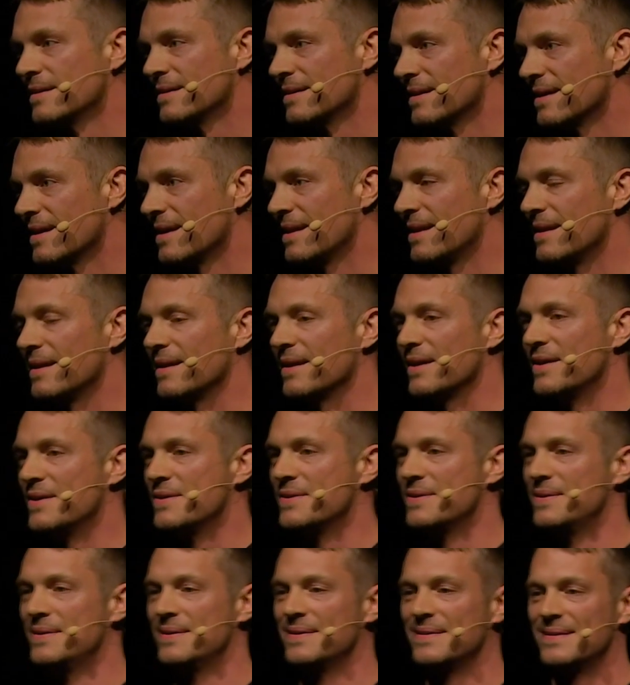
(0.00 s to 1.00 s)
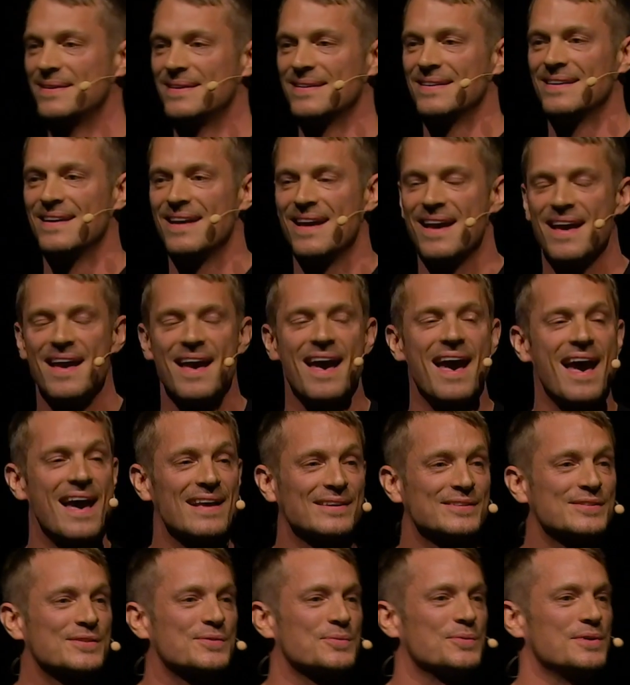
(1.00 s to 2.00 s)
And
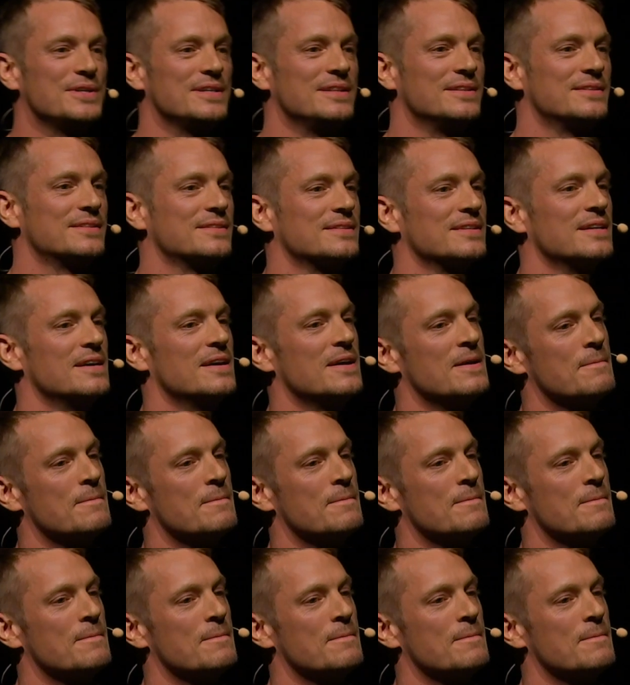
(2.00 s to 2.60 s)
as Swedes,